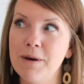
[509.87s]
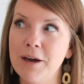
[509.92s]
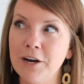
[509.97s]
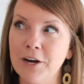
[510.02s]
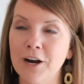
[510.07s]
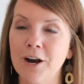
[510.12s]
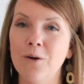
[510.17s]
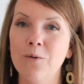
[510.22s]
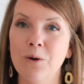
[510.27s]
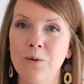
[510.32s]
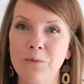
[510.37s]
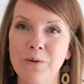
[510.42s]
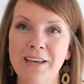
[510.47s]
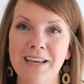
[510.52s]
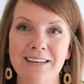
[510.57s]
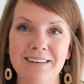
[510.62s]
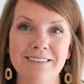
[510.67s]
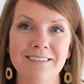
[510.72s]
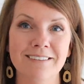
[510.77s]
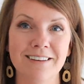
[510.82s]
better when we
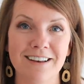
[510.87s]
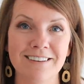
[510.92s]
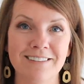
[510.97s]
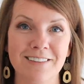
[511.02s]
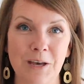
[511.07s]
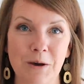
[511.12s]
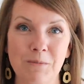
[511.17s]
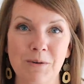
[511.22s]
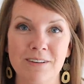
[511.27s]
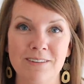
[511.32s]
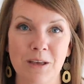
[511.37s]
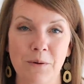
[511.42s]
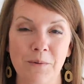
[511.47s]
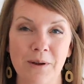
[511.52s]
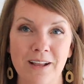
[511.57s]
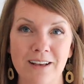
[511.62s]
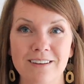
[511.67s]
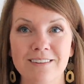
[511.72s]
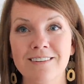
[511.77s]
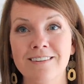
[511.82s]
can discuss them with
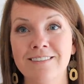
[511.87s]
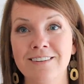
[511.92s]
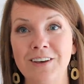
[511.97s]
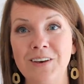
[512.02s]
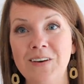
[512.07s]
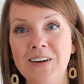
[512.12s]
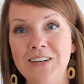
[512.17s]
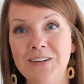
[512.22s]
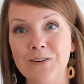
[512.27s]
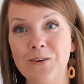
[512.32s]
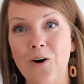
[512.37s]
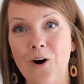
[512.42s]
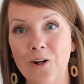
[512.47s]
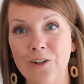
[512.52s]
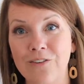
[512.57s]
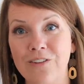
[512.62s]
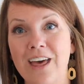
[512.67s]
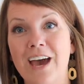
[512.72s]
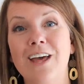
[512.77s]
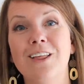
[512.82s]
someone else. So you can do
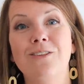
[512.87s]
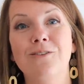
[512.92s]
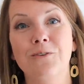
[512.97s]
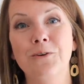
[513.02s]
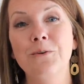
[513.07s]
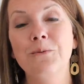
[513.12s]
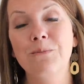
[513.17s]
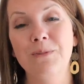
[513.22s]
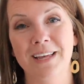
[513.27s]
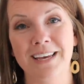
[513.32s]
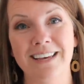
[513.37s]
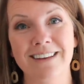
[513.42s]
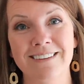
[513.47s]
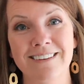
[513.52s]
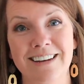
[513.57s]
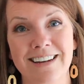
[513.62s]
all of that through Blinkist